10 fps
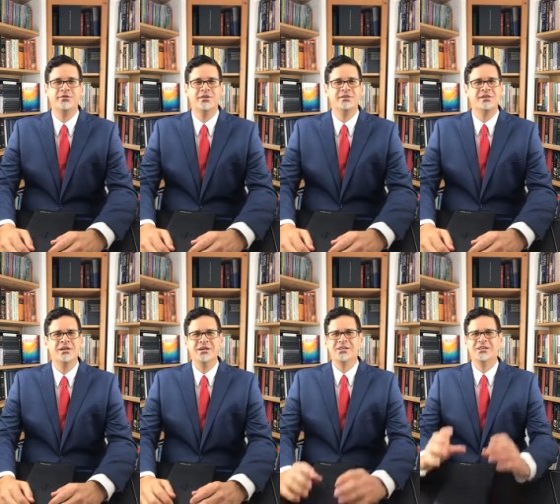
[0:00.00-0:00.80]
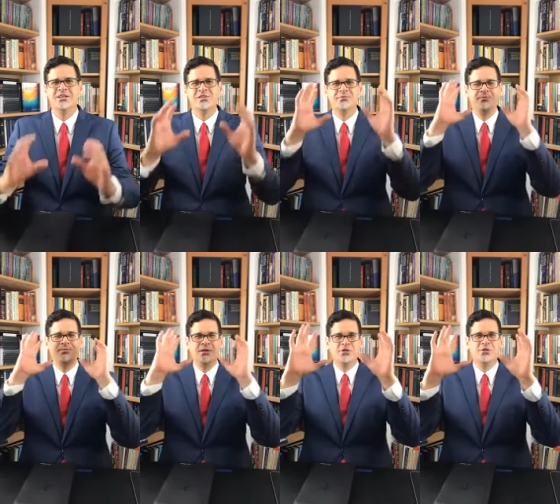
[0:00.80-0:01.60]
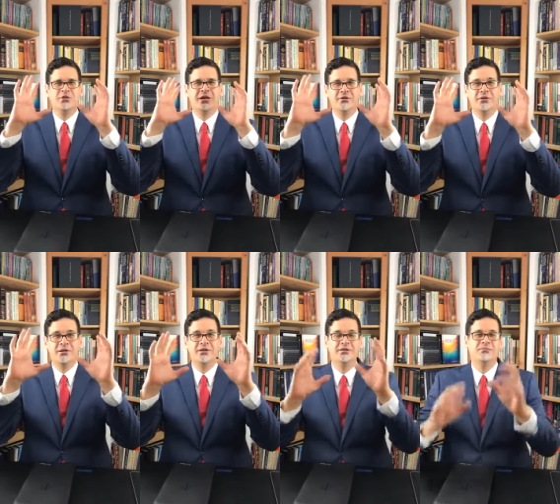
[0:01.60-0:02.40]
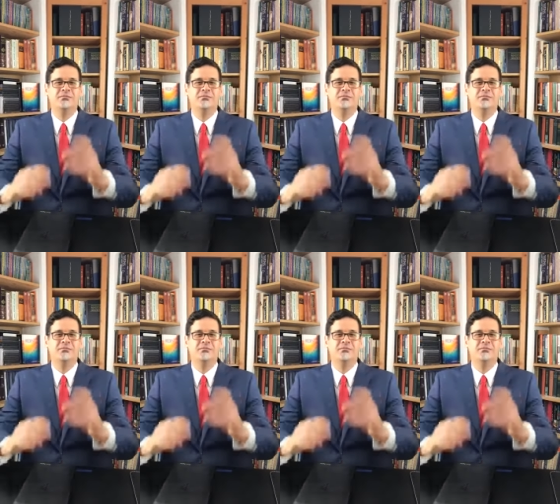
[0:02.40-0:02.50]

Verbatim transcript: this this visionary